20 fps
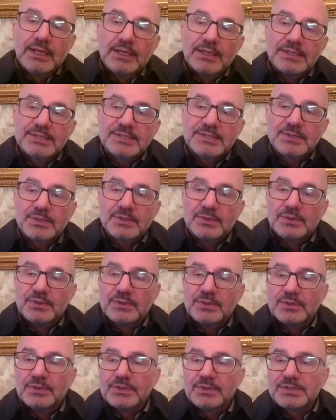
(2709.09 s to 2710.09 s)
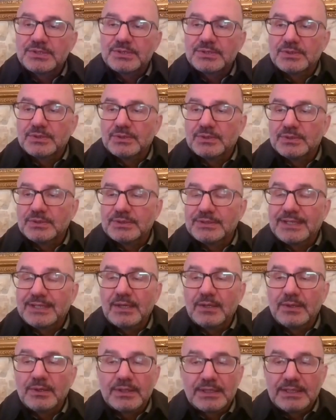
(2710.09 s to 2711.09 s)
So
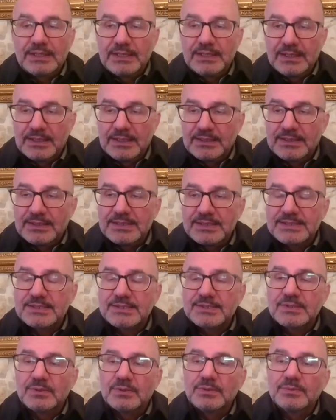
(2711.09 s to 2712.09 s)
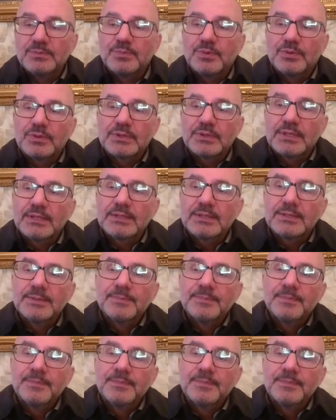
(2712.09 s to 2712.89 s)
dialogue here, it is so important